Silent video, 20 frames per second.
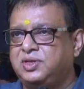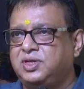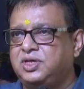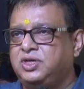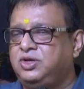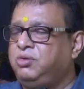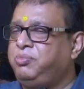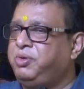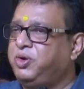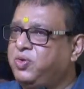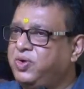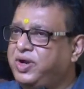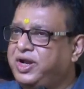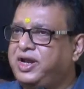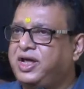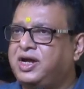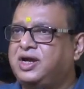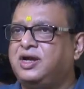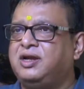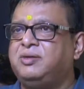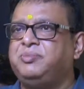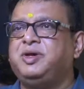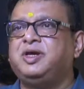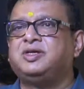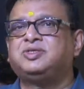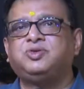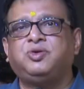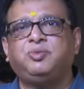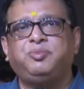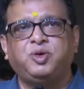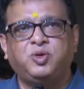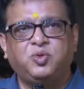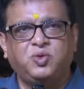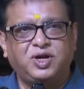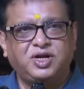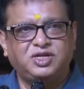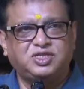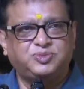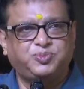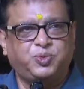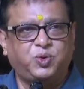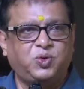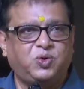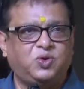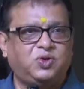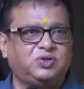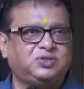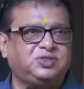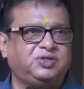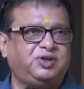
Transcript: You'll be good at academics, you'll be good at sports,